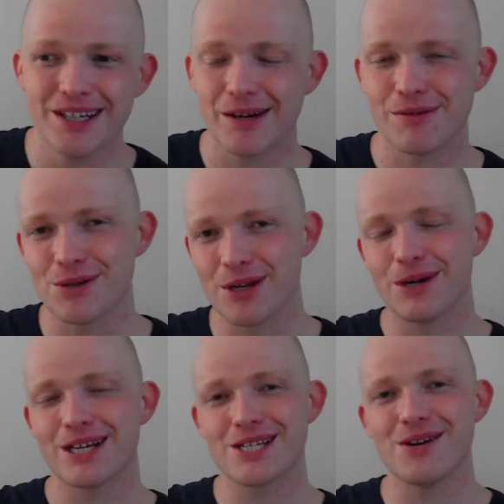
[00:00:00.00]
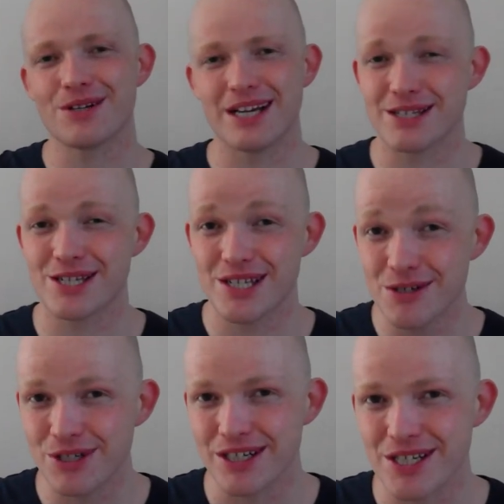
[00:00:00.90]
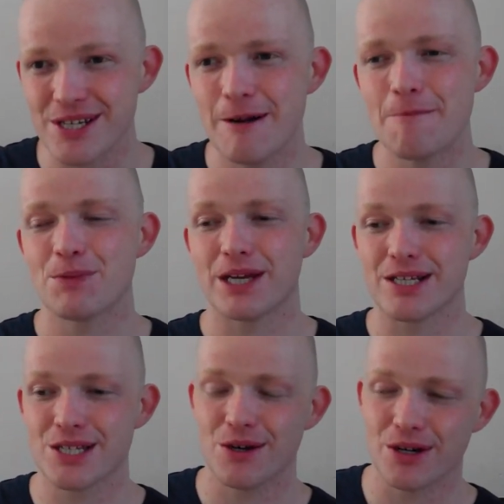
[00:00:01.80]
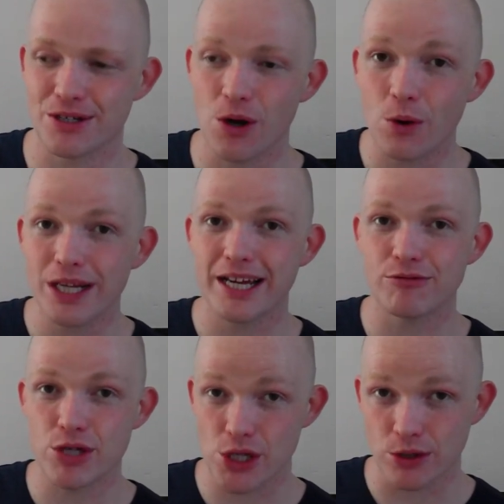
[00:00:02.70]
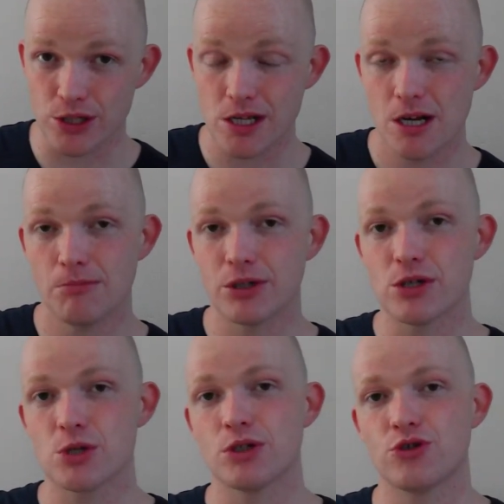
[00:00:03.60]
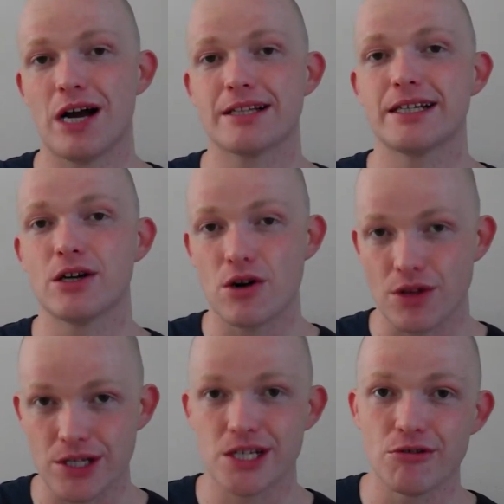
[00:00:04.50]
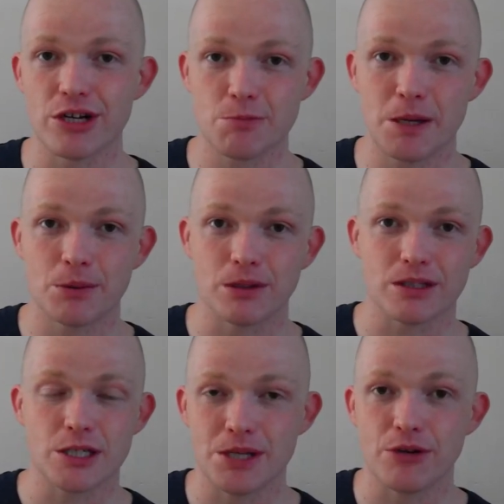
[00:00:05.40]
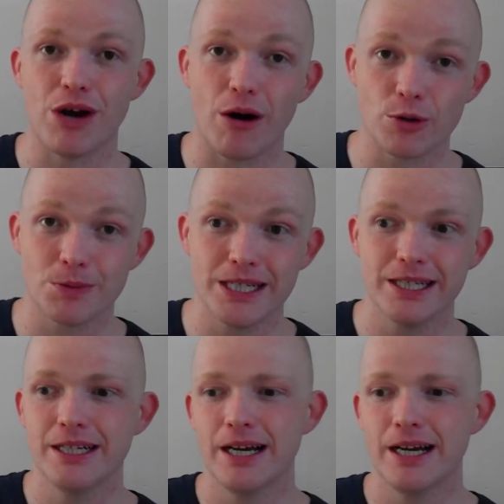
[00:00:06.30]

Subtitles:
It was only when I started getting serious that I started not only getting results, but also attracting other serious people to be around me.